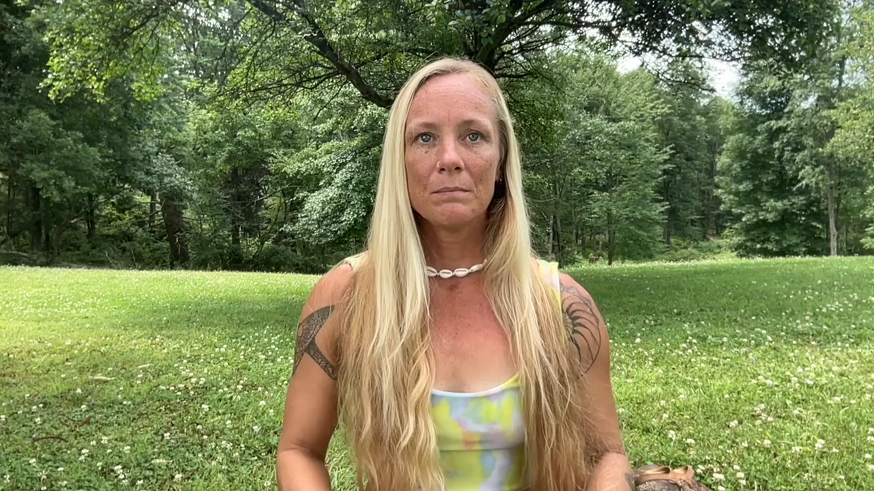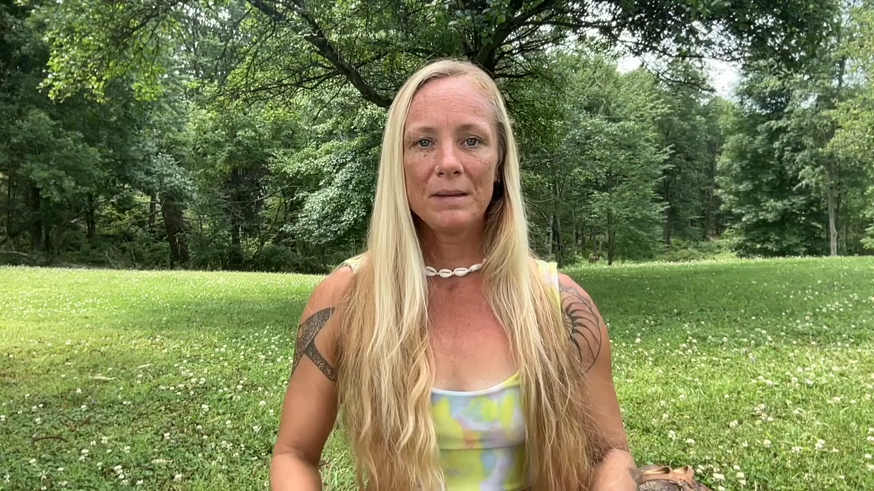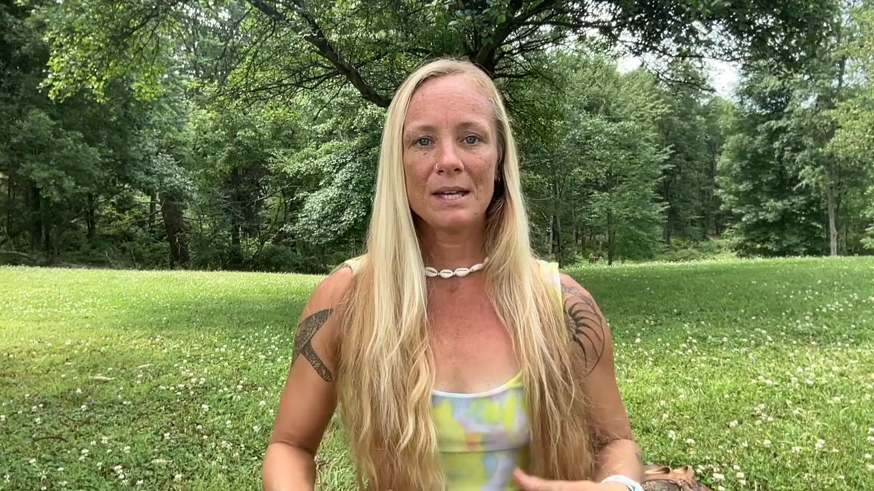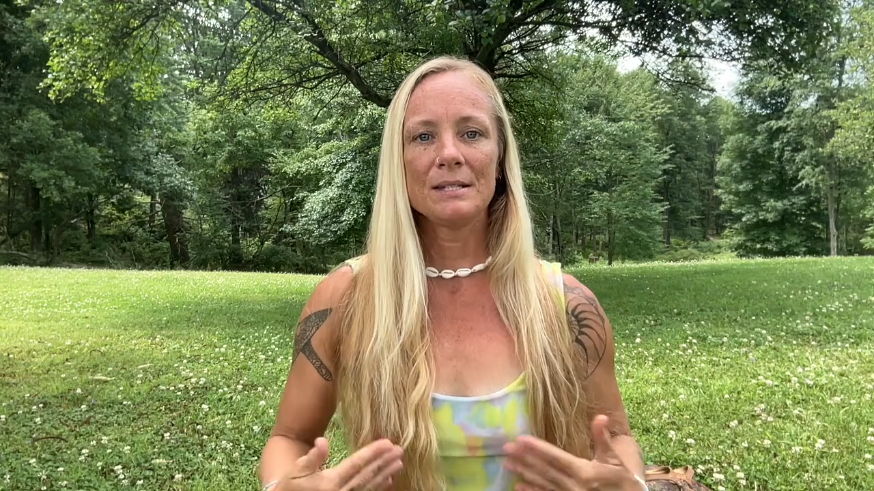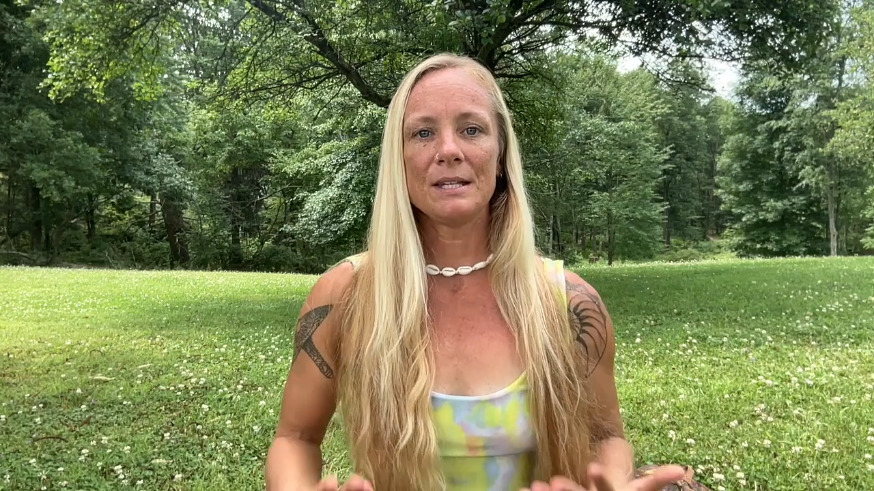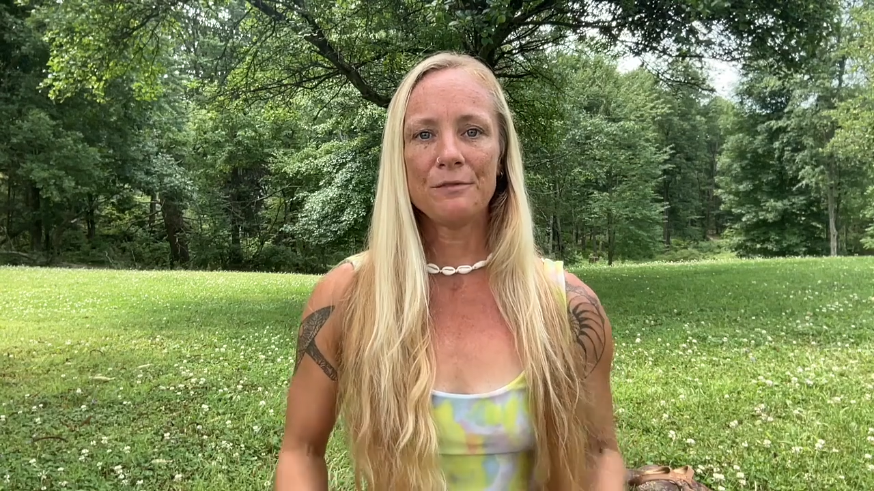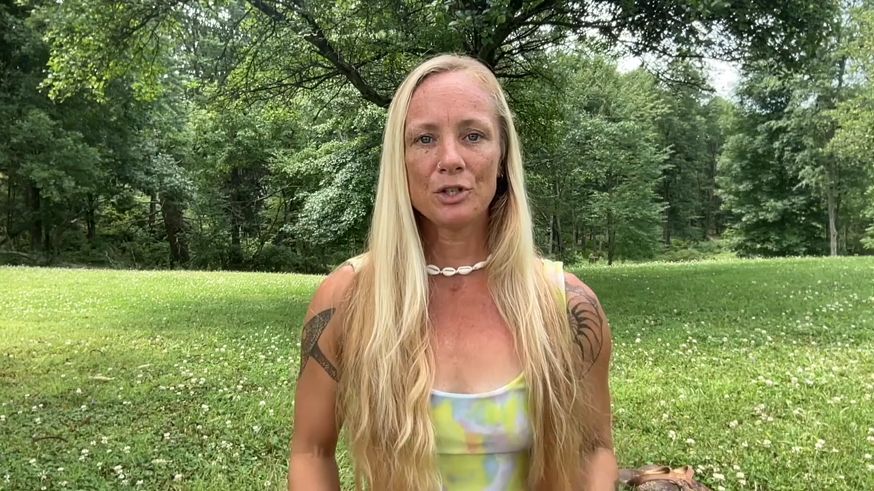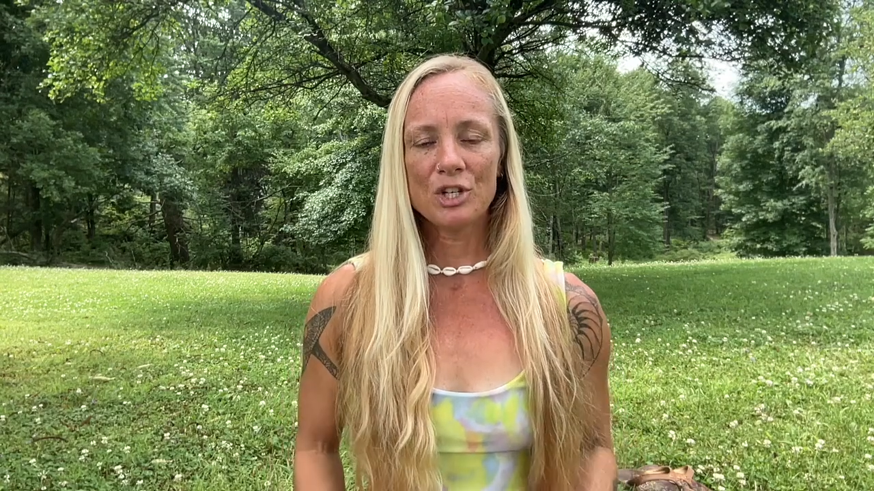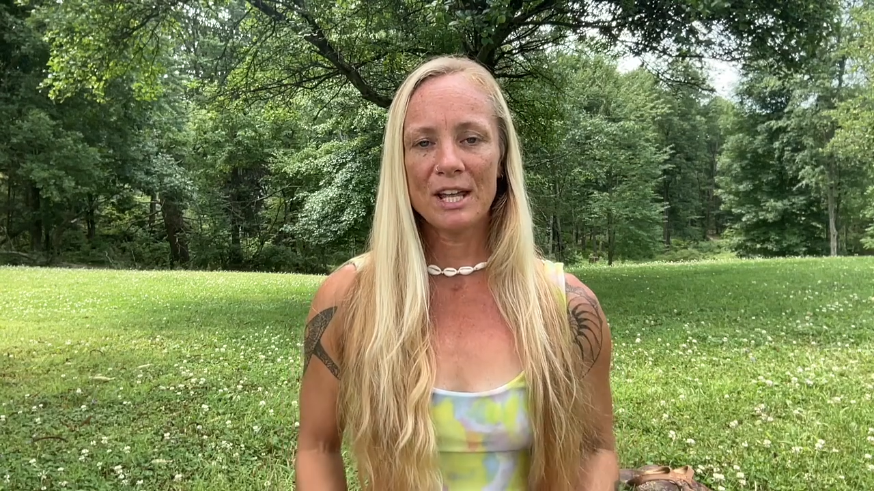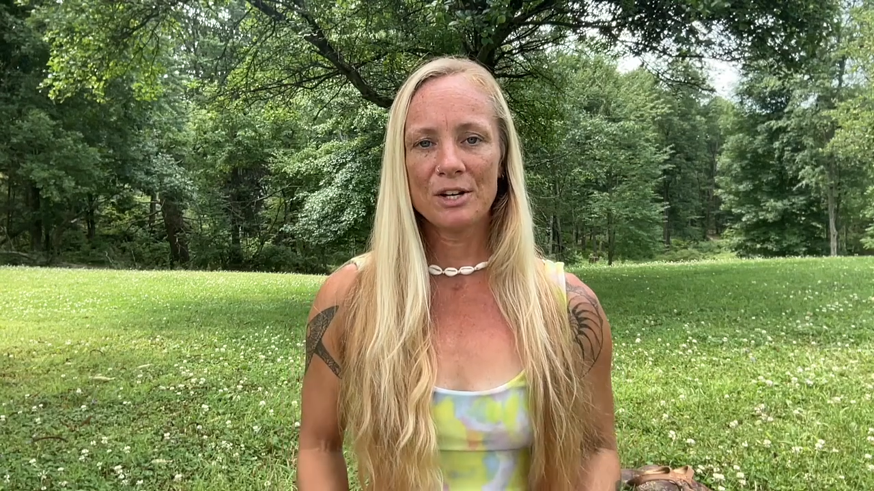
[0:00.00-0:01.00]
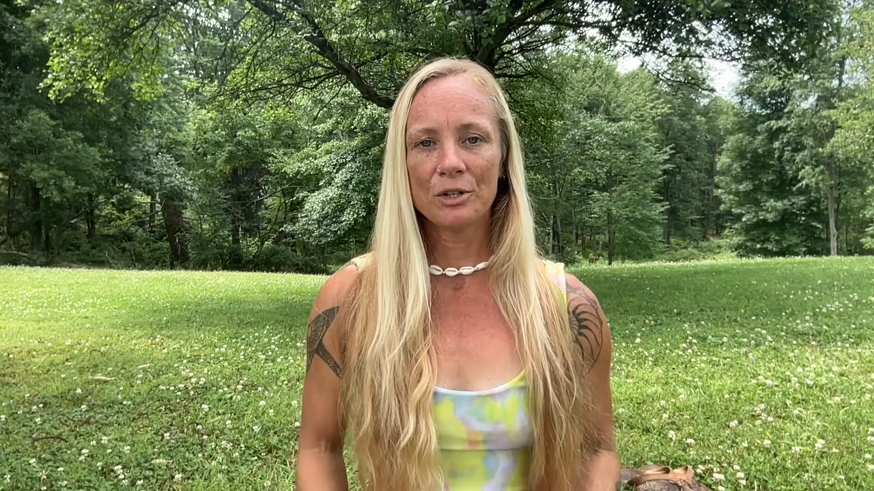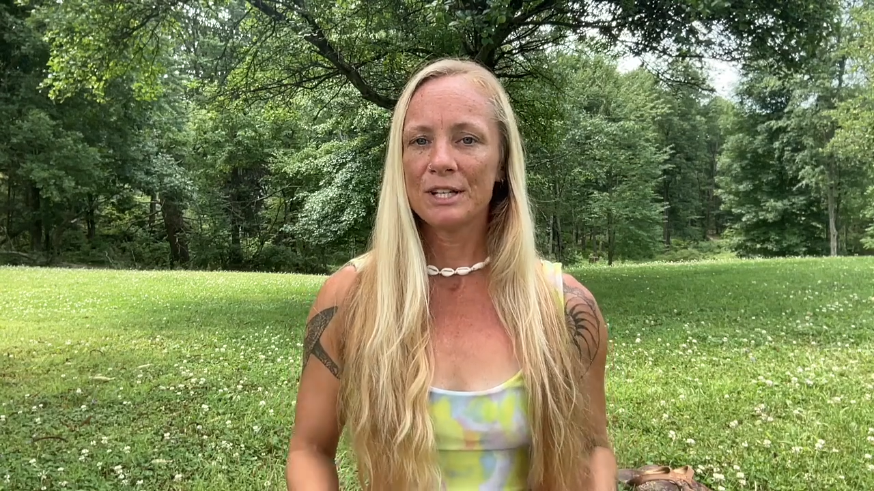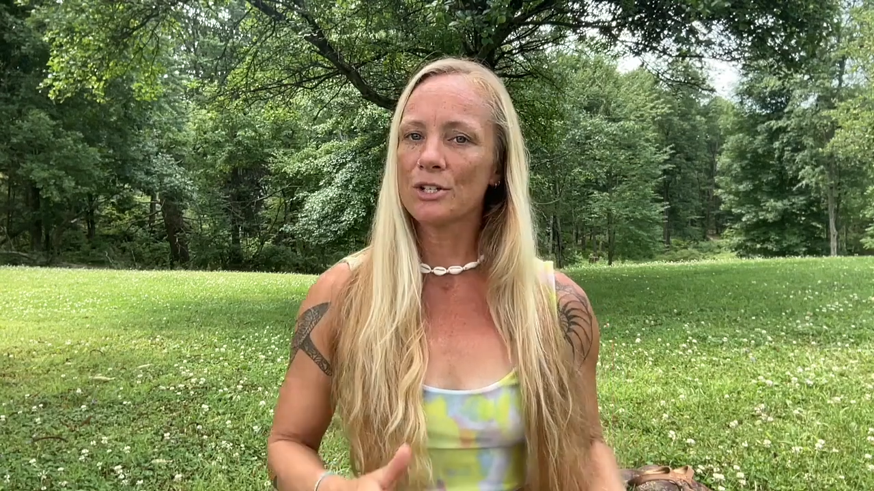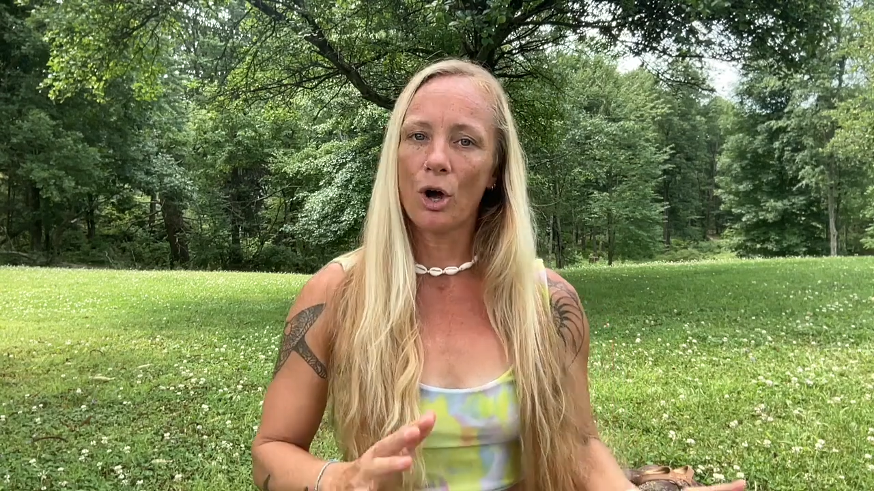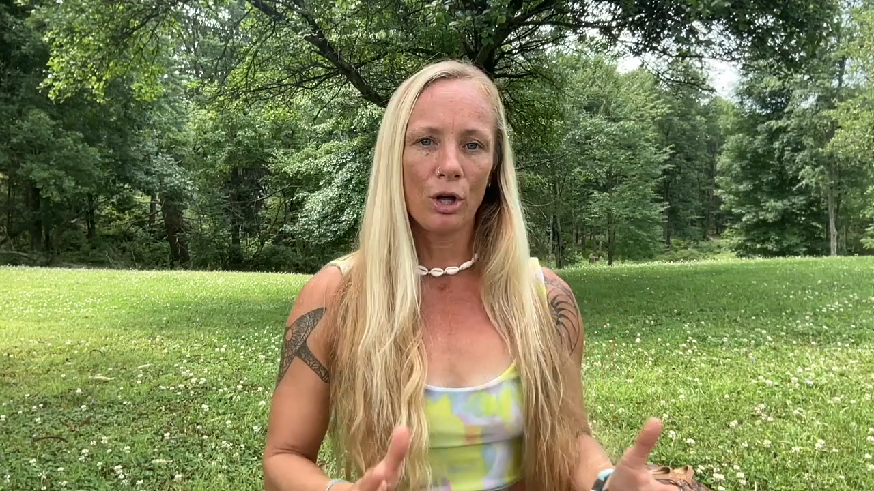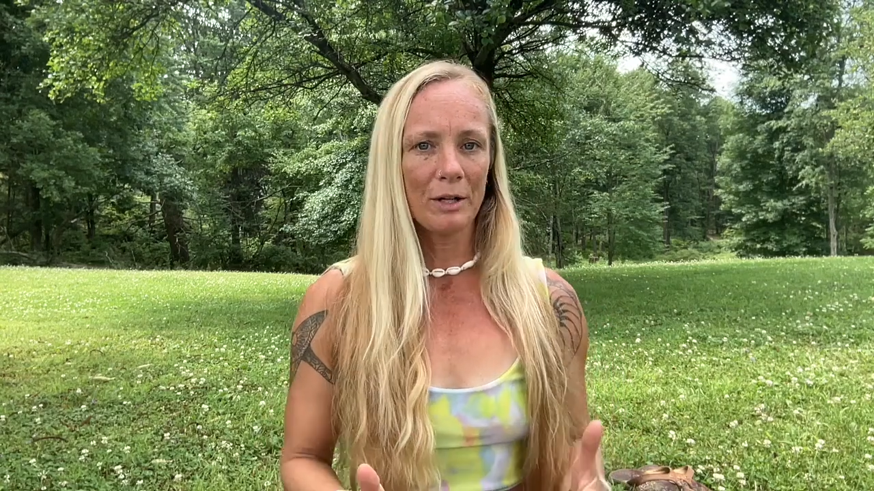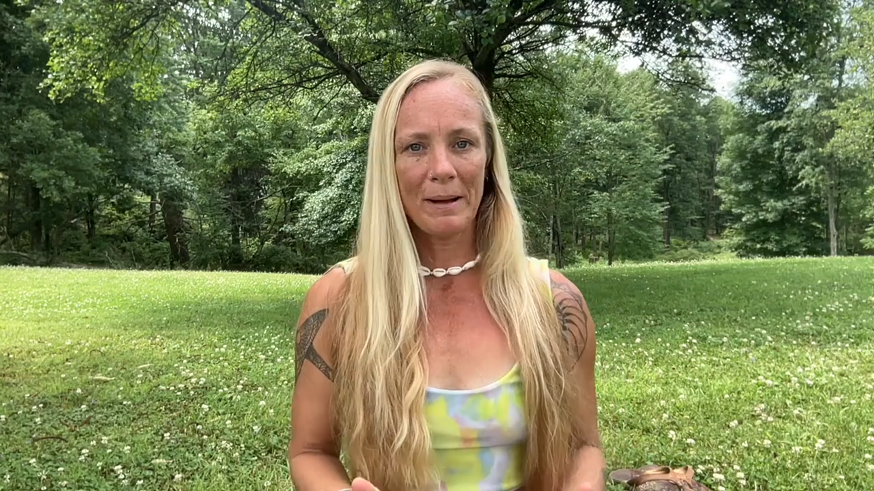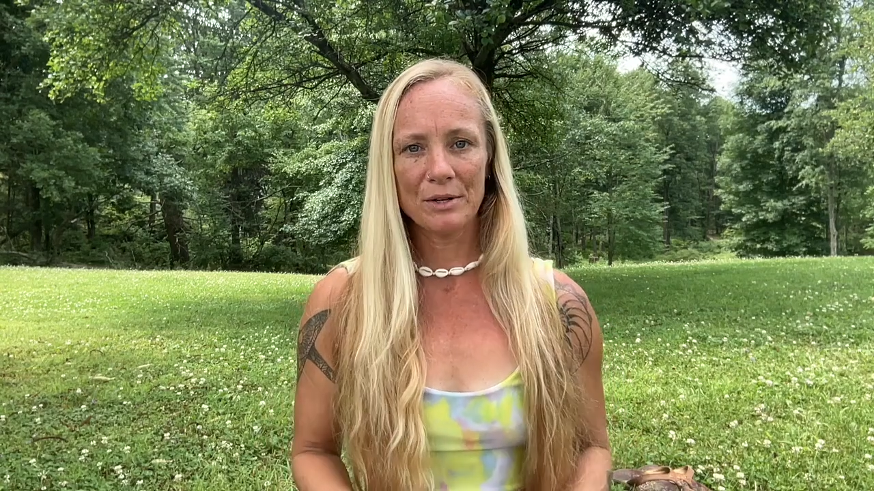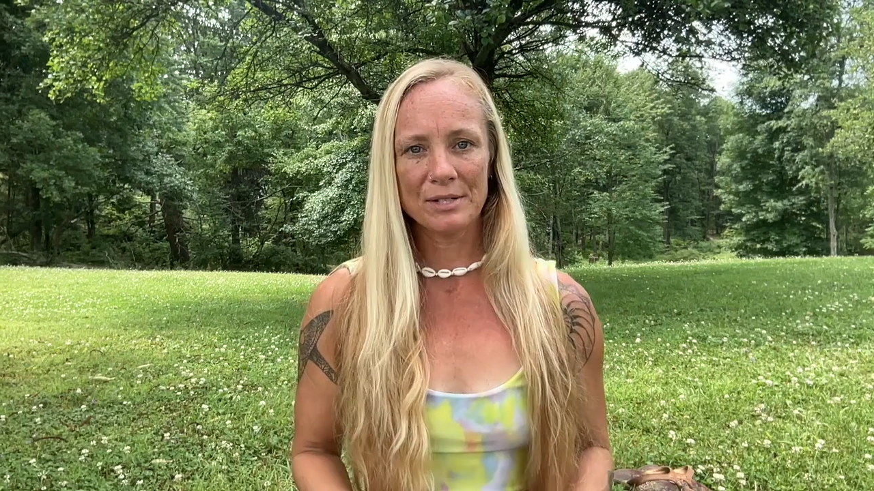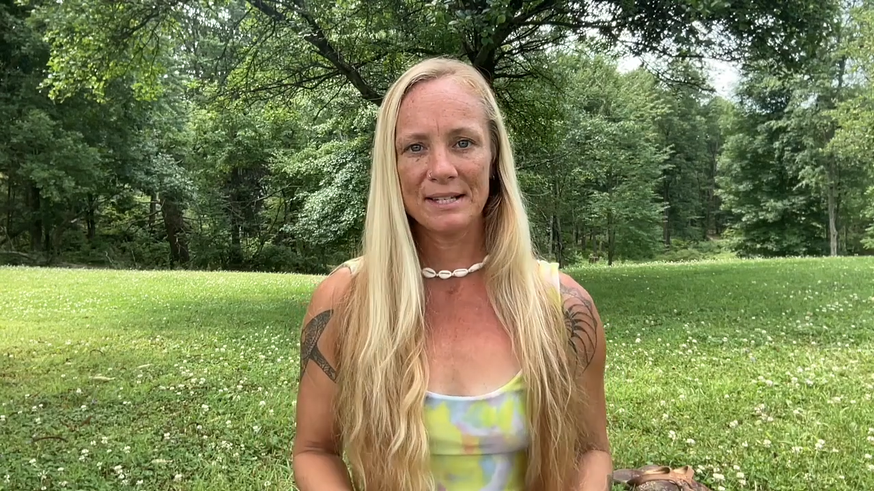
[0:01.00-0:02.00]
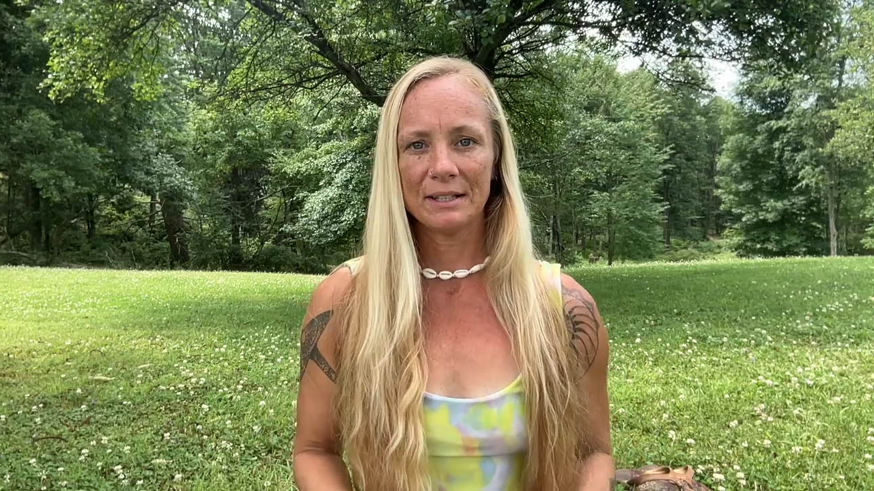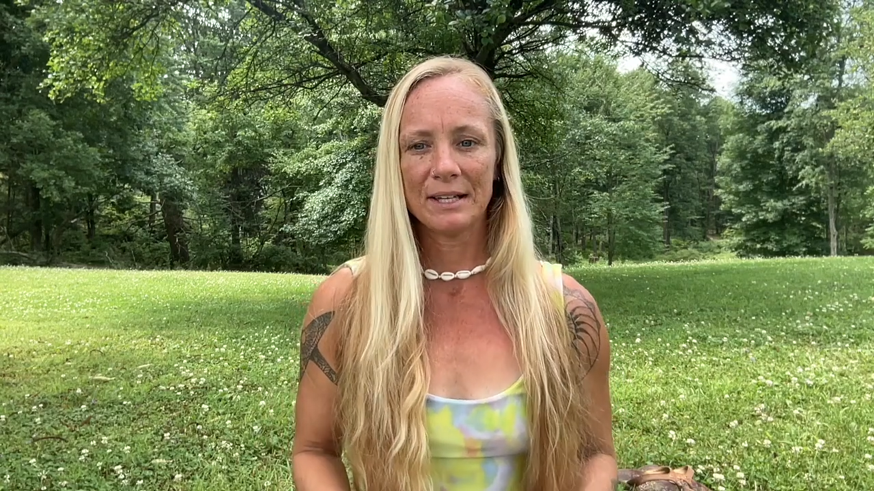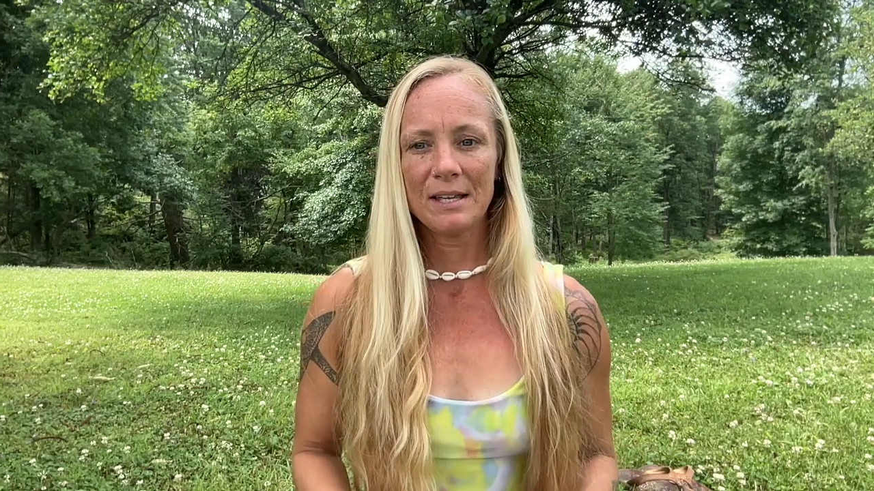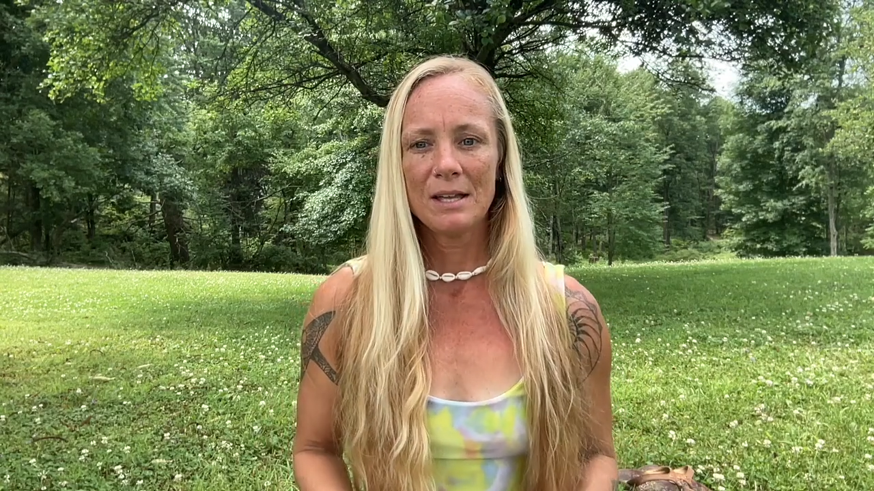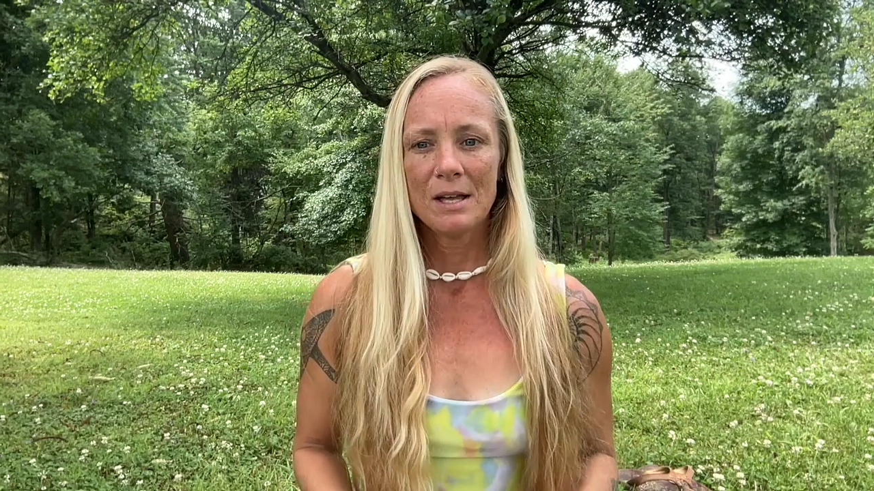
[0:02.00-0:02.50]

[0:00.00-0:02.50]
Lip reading: Because if your channel is all about selling,